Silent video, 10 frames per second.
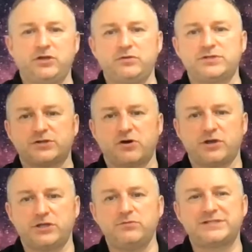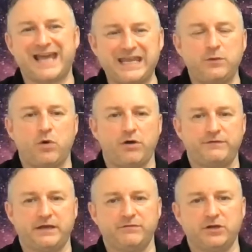you tonight. You take what I've
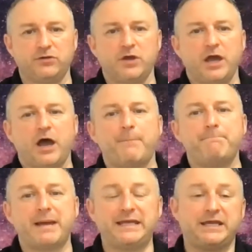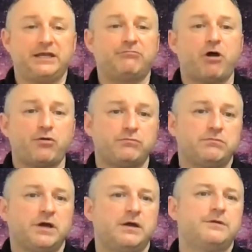given you and make it your own.
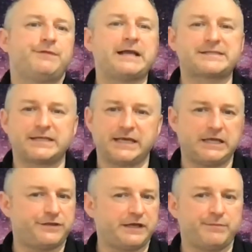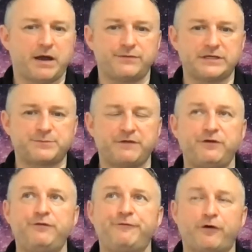That's the key thing about this. But if
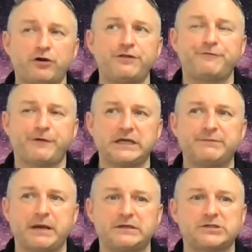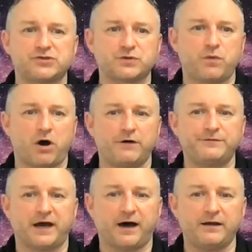you follow the fundamentals of what I've
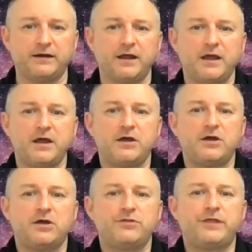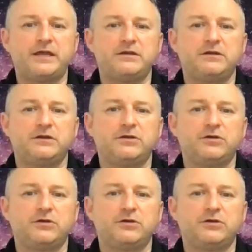done, then